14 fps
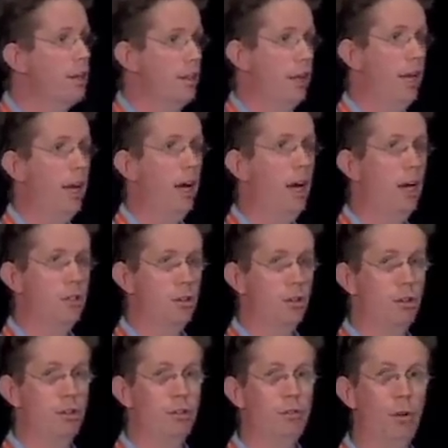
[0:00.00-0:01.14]
they are sort
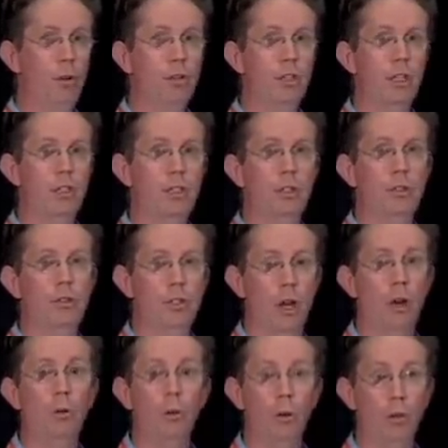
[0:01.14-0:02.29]
of defaulting to use
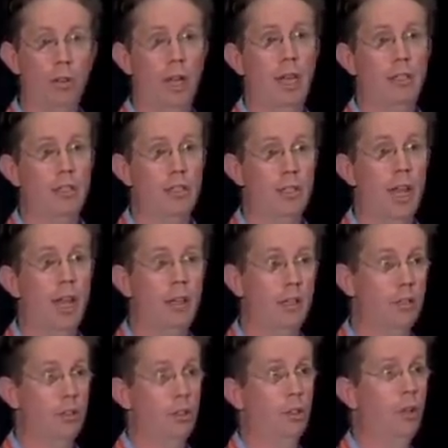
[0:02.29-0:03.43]
OAuth as the
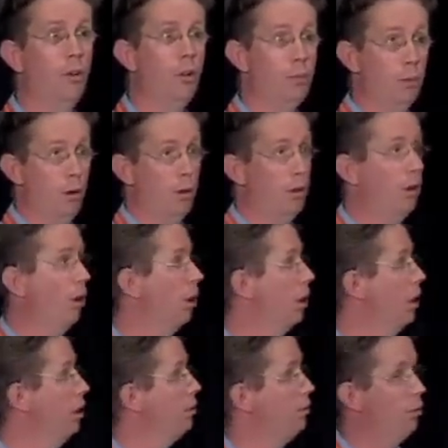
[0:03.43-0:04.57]
standard security protocol
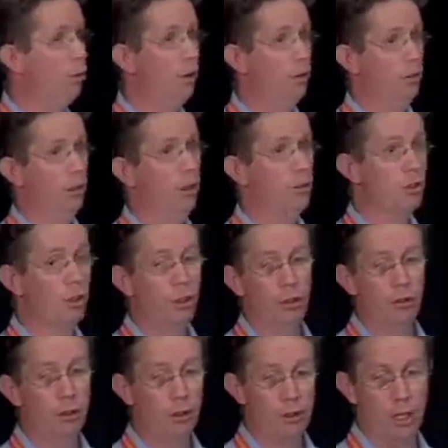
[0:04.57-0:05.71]
for
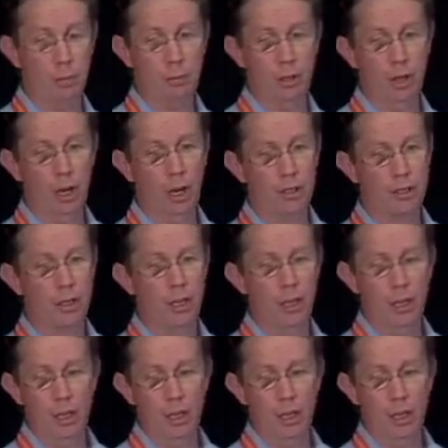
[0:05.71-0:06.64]
securing those APIs.